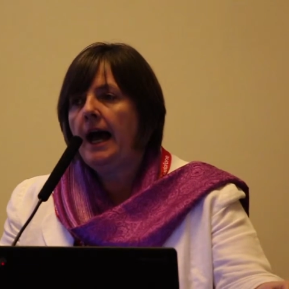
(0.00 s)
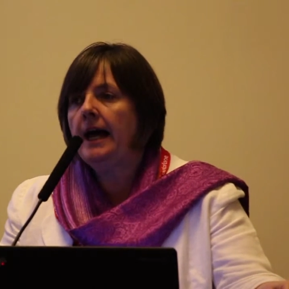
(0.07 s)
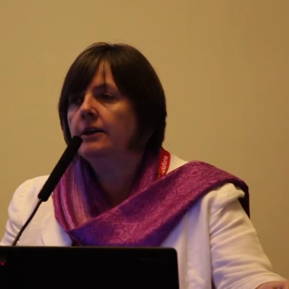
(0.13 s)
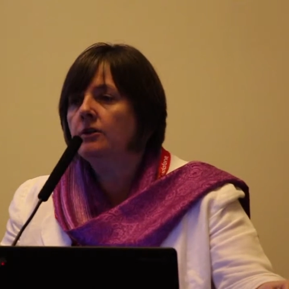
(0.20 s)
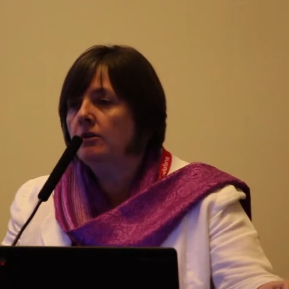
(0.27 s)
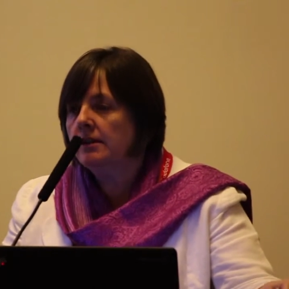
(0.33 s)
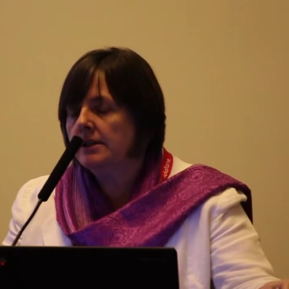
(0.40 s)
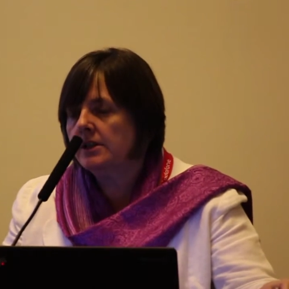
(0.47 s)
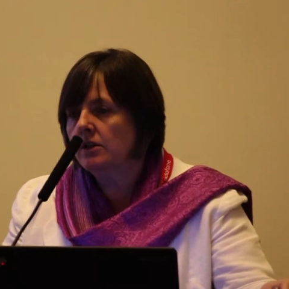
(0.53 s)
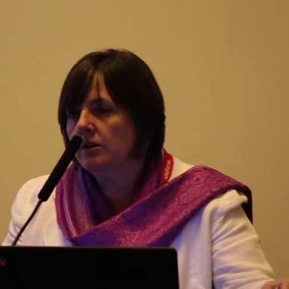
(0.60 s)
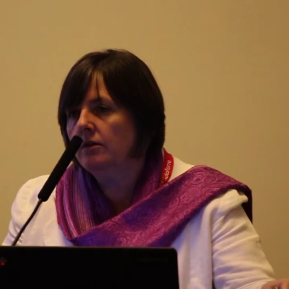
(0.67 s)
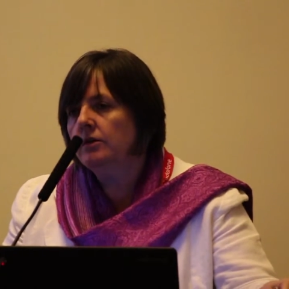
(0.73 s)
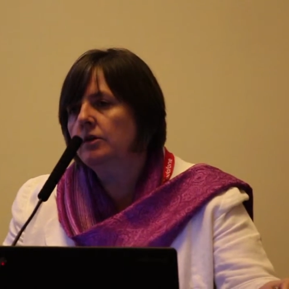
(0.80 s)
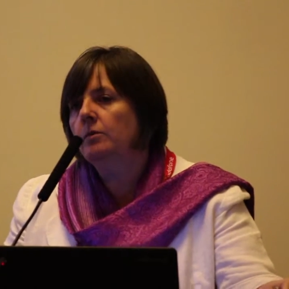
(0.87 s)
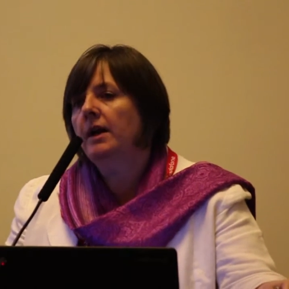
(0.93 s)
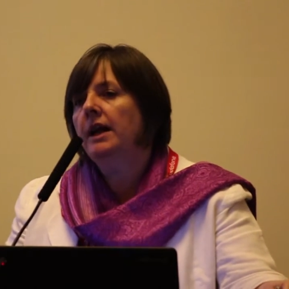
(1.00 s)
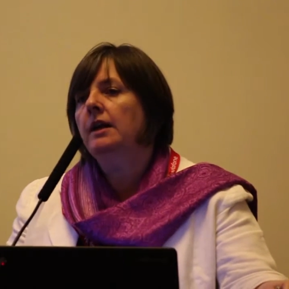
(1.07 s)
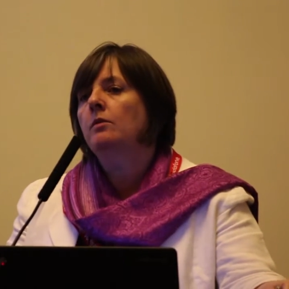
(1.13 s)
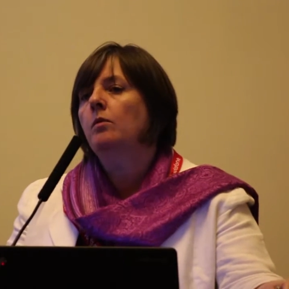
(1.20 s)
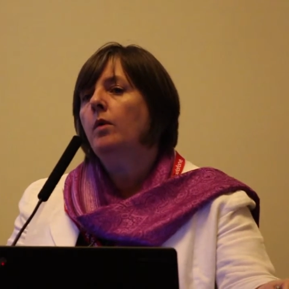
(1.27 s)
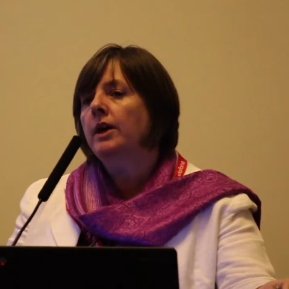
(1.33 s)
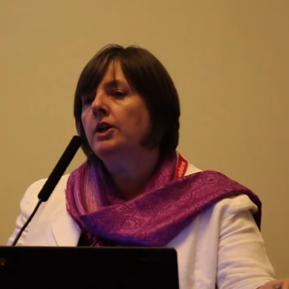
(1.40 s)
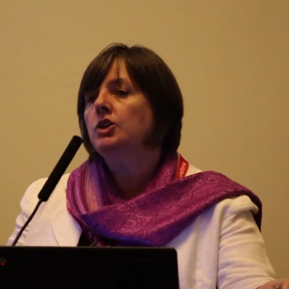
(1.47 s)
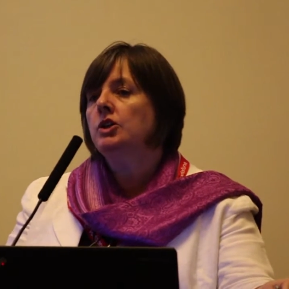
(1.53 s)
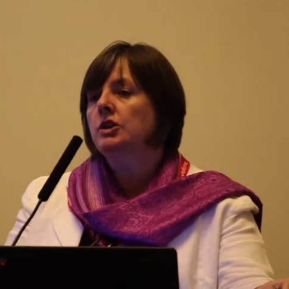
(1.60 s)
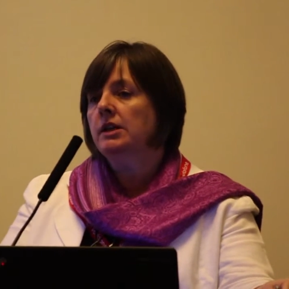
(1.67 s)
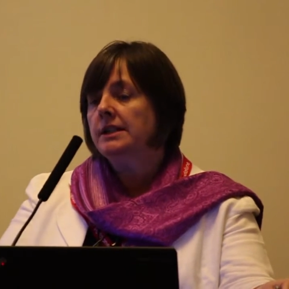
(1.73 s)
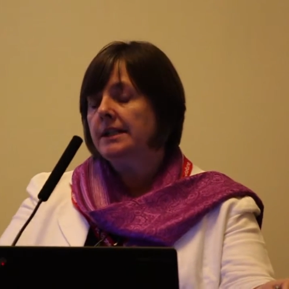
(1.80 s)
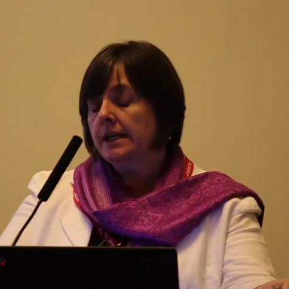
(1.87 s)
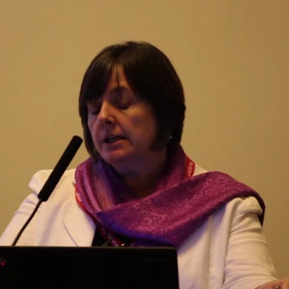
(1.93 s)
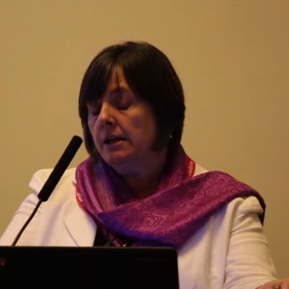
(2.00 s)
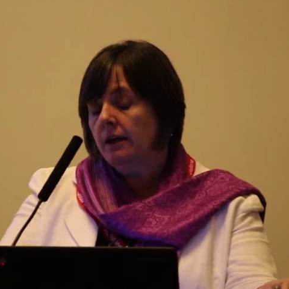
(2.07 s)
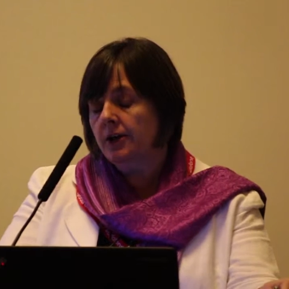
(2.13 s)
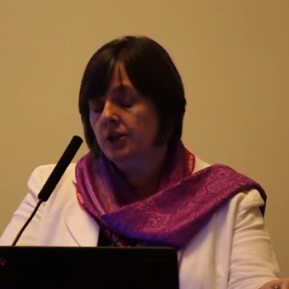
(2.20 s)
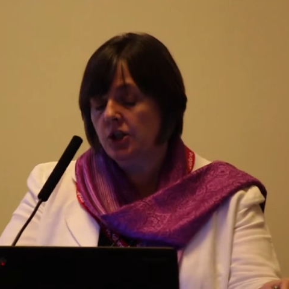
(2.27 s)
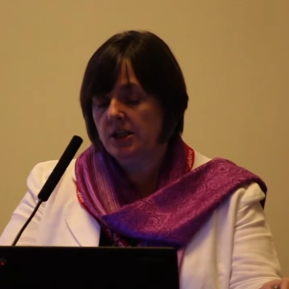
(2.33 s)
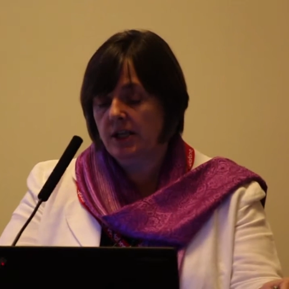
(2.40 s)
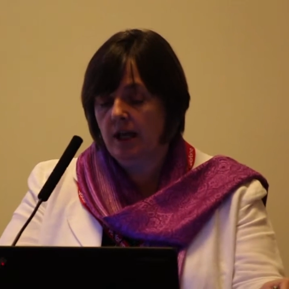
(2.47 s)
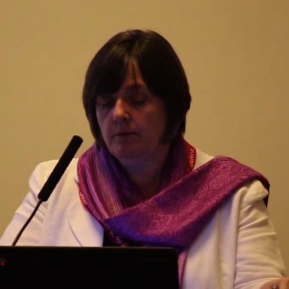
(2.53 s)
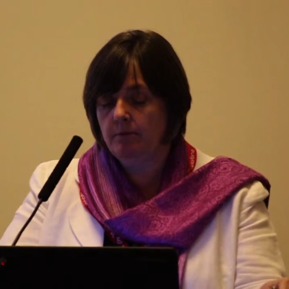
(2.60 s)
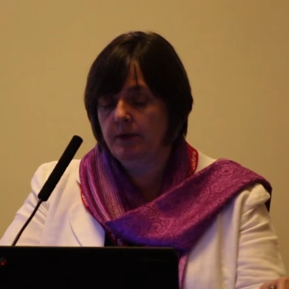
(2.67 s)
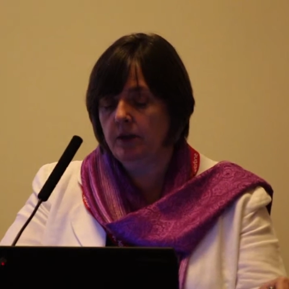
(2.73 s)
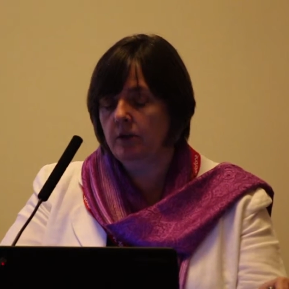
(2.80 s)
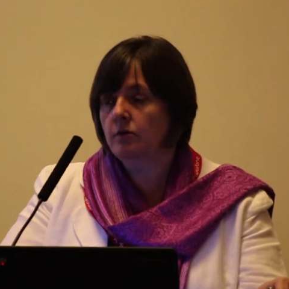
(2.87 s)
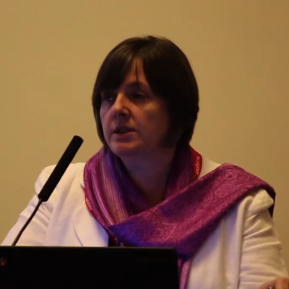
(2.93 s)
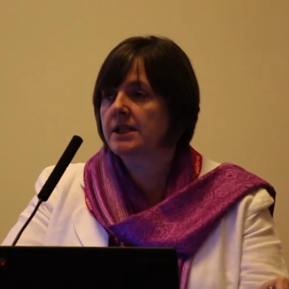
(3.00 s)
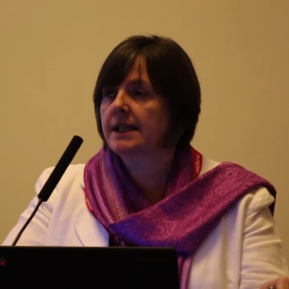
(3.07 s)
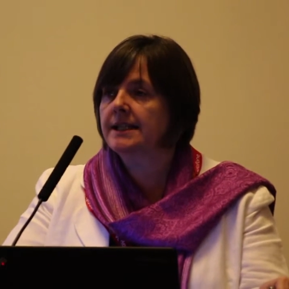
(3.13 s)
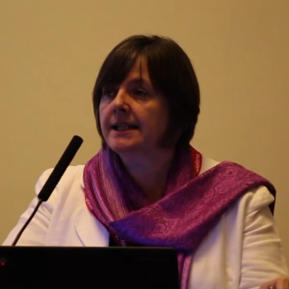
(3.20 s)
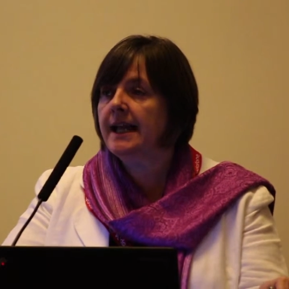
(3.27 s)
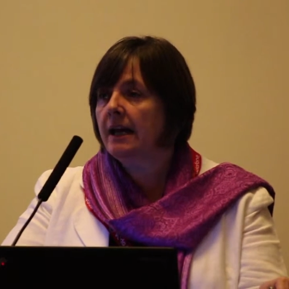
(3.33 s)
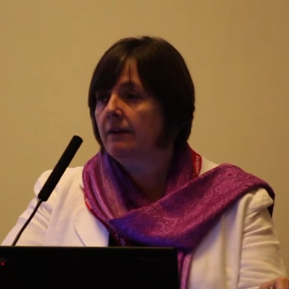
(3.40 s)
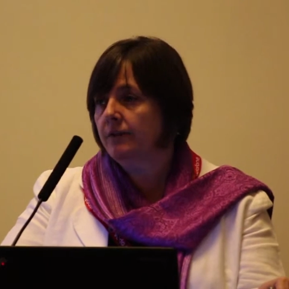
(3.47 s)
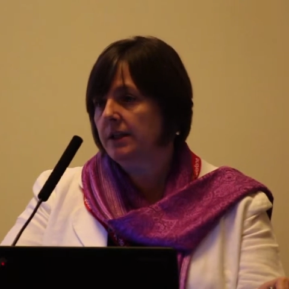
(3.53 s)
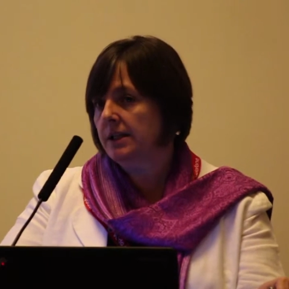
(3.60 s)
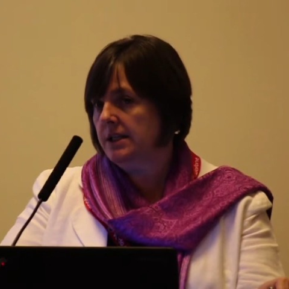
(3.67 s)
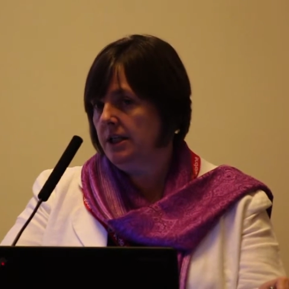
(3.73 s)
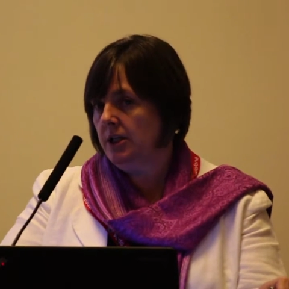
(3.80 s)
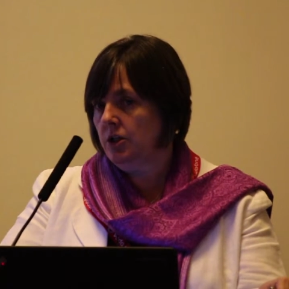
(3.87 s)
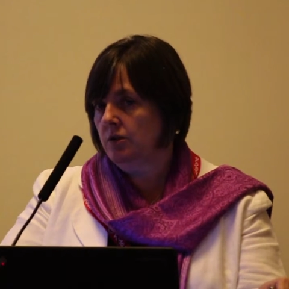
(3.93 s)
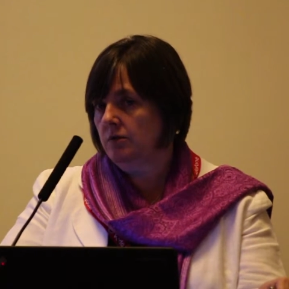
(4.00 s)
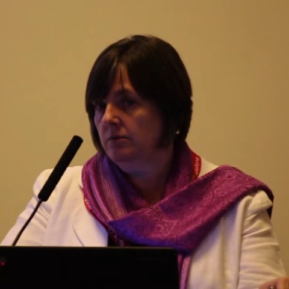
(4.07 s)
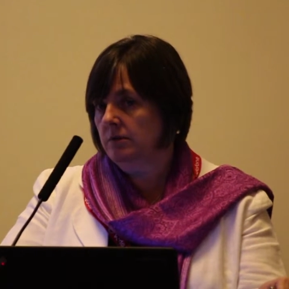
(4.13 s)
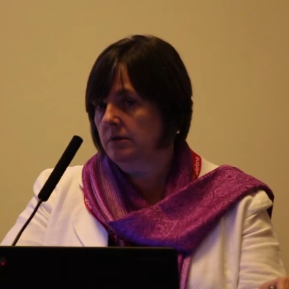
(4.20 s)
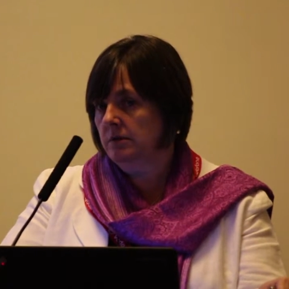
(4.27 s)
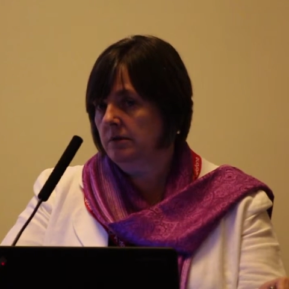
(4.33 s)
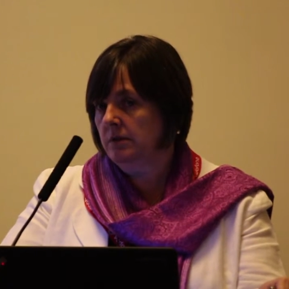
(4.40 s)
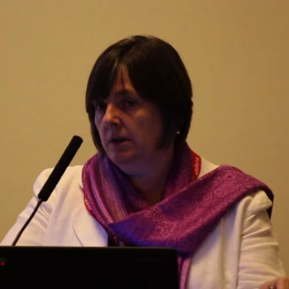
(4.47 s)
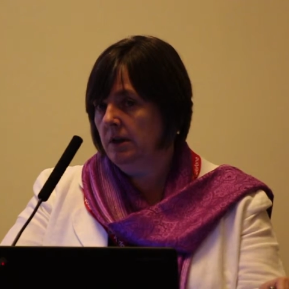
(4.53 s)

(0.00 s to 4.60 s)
And also the way in which technologies can be used as an advocacy tool